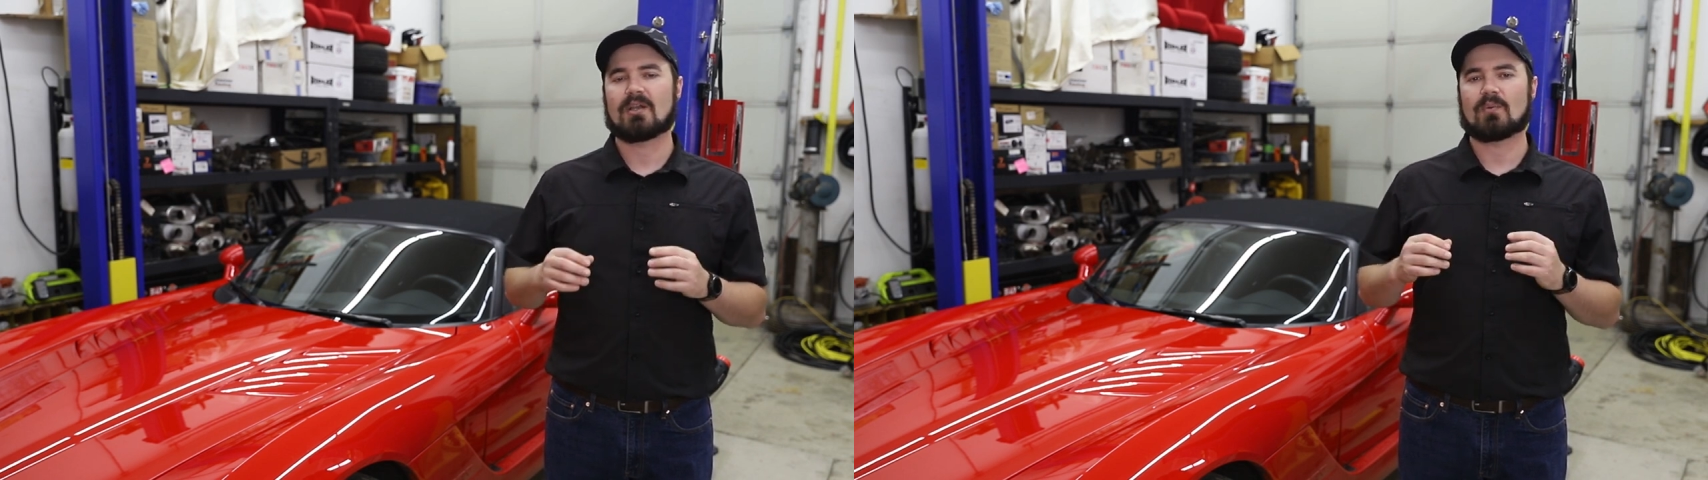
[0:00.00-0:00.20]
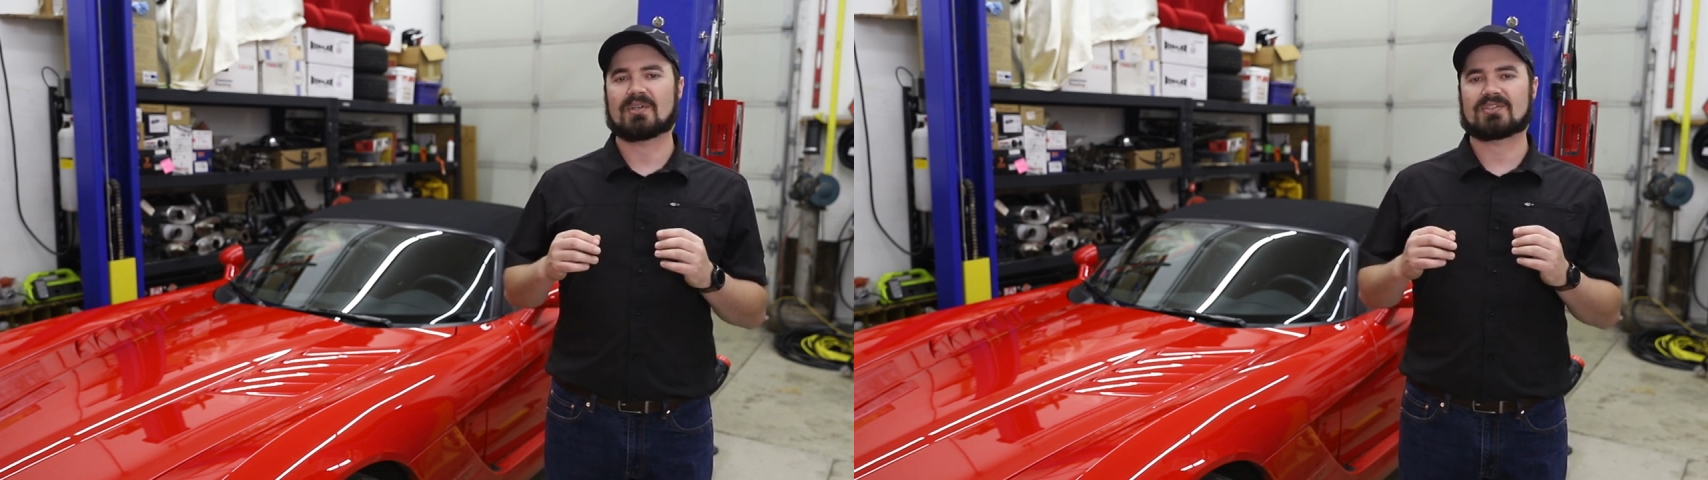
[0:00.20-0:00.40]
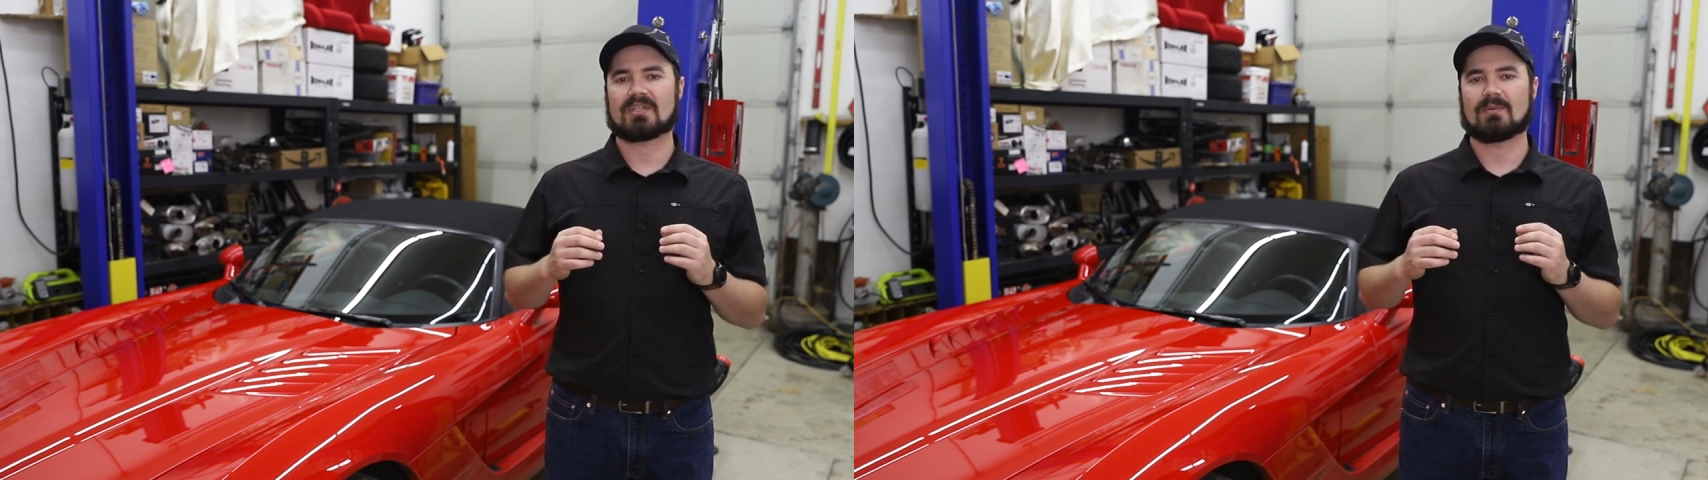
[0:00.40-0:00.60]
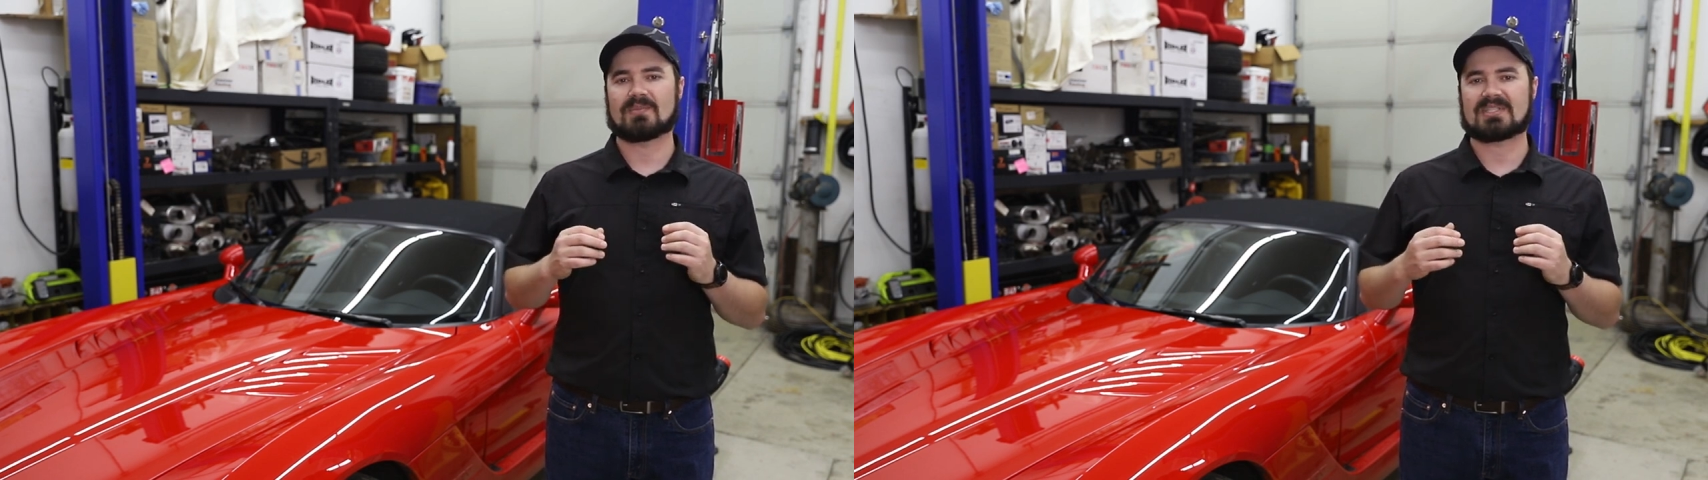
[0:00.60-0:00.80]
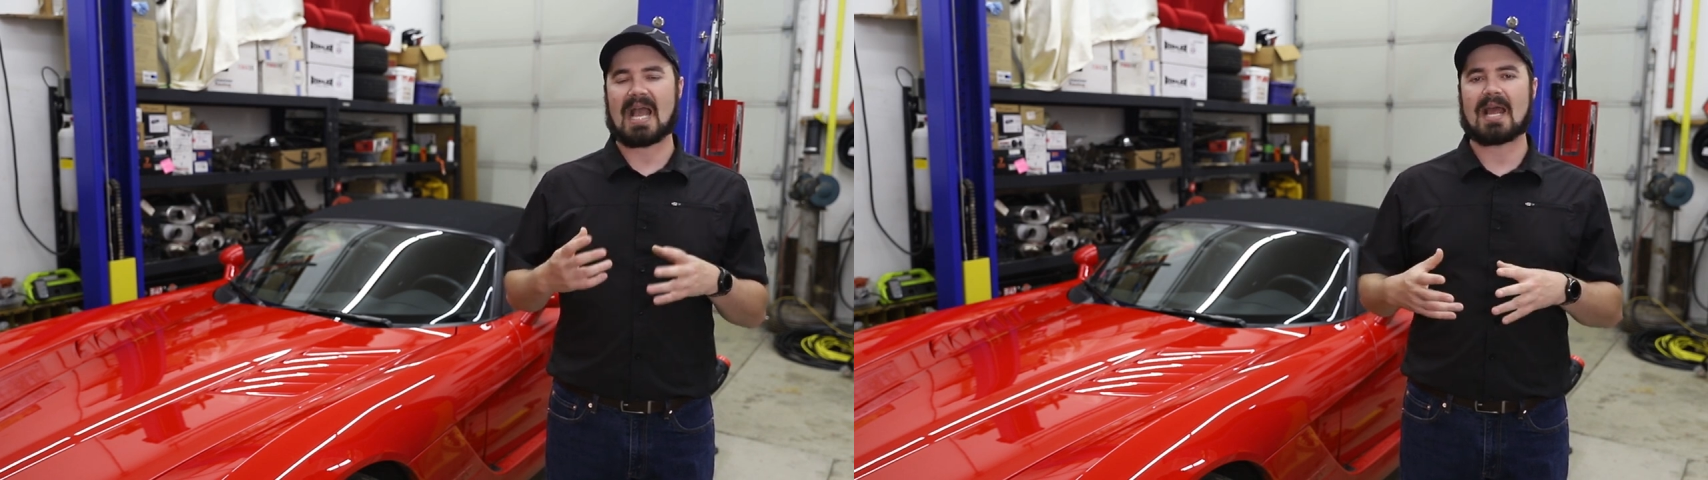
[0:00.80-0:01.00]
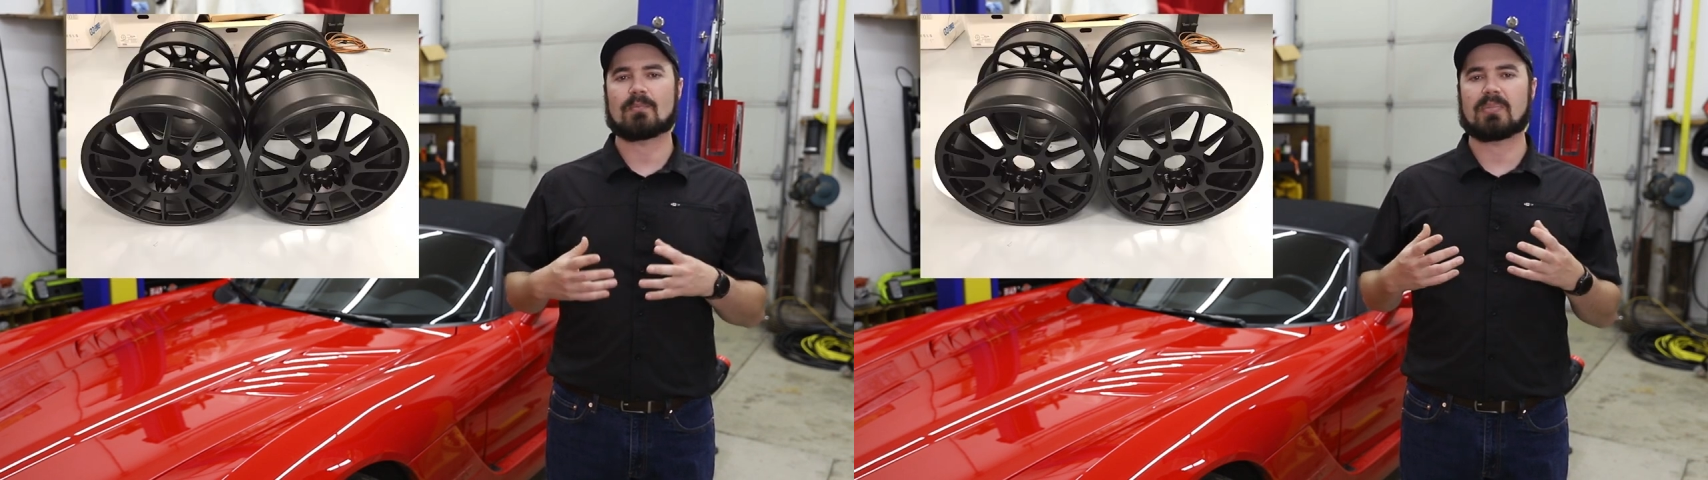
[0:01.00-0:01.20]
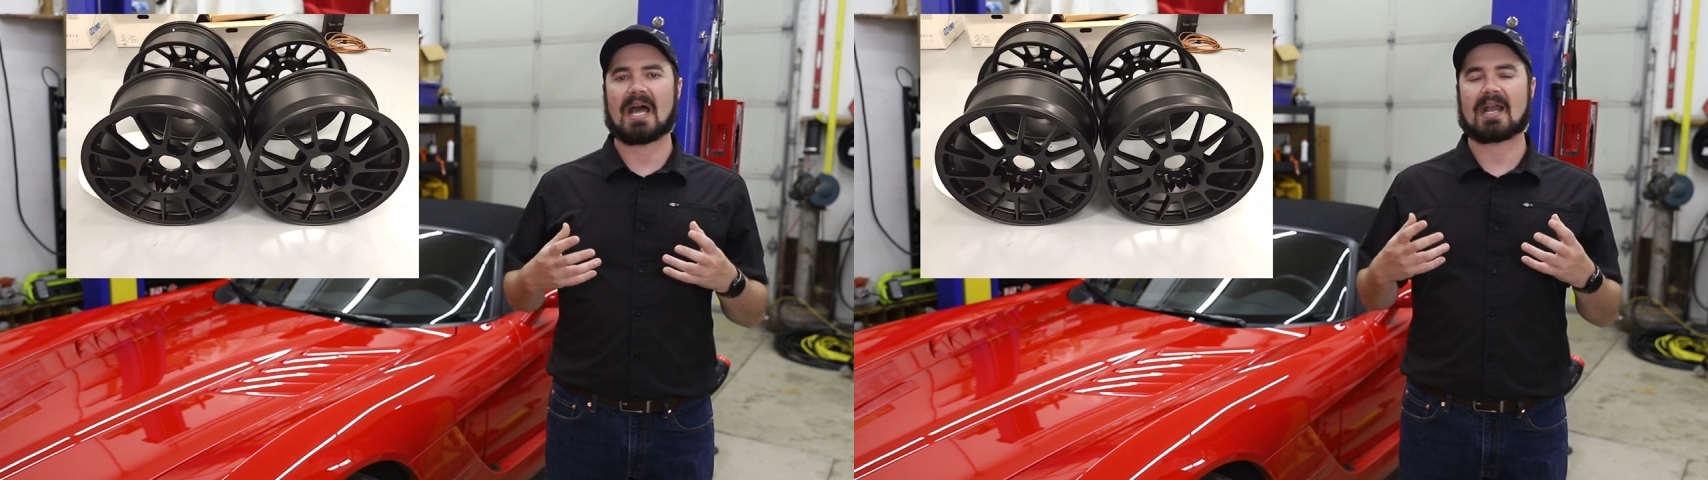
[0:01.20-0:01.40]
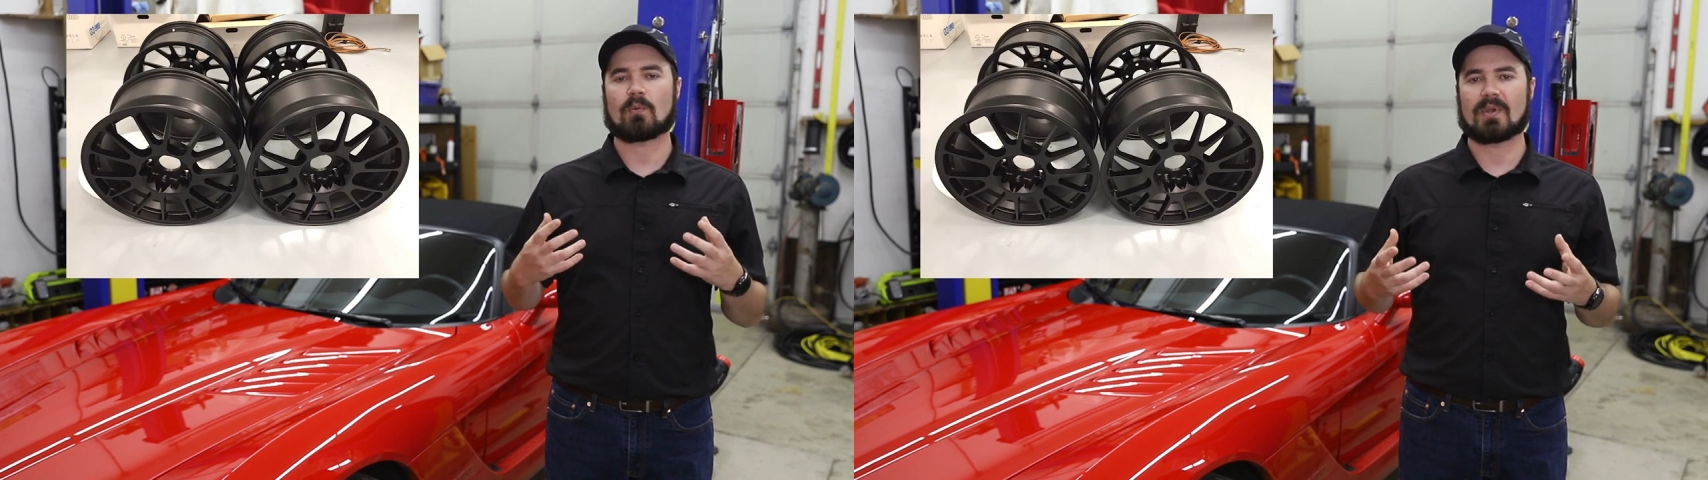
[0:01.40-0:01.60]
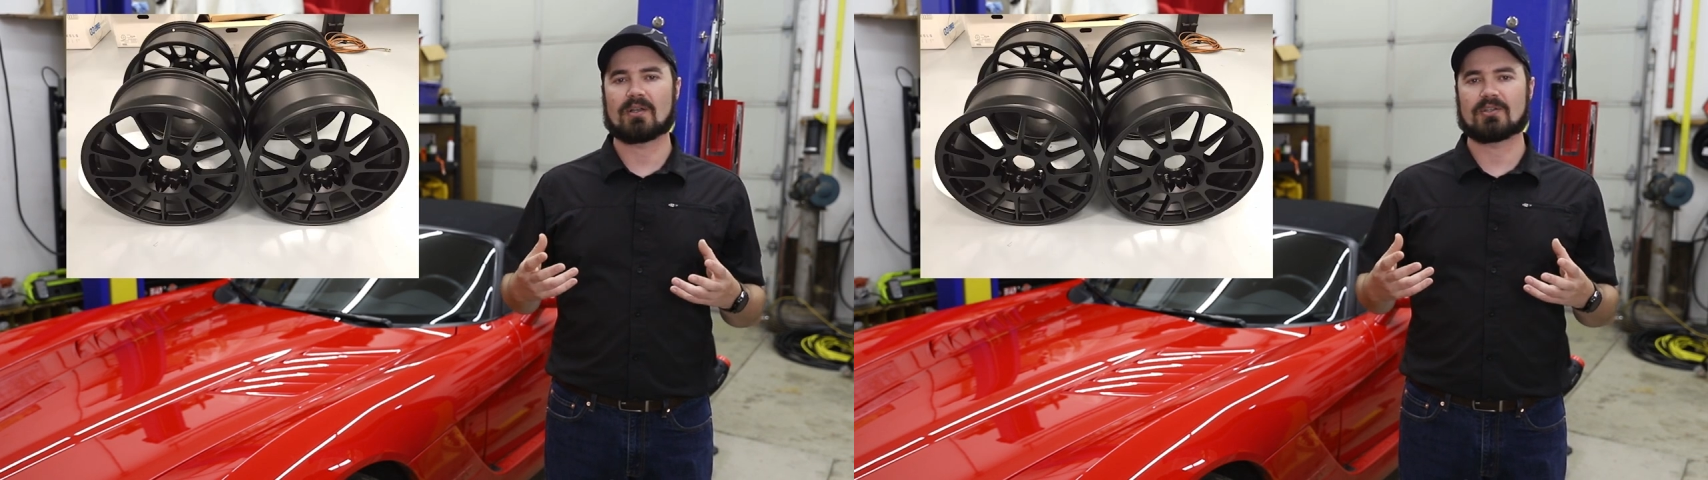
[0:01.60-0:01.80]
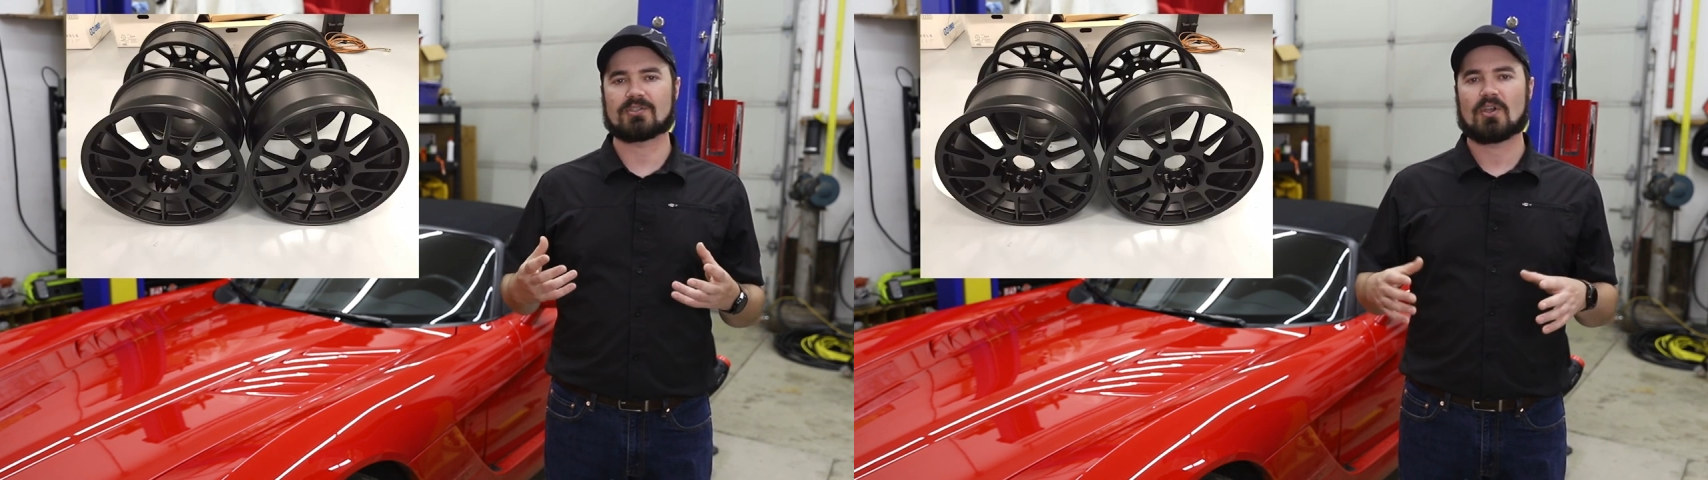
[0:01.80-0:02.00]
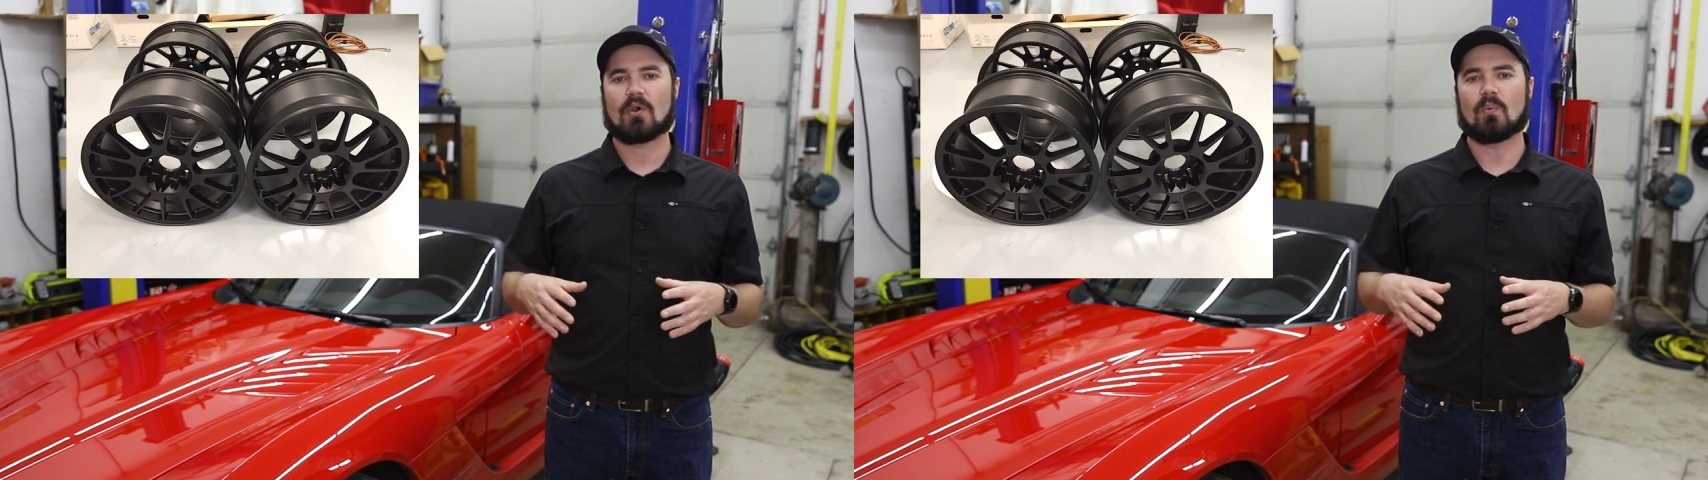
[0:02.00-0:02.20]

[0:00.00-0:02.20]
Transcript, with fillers: with some satin black wheels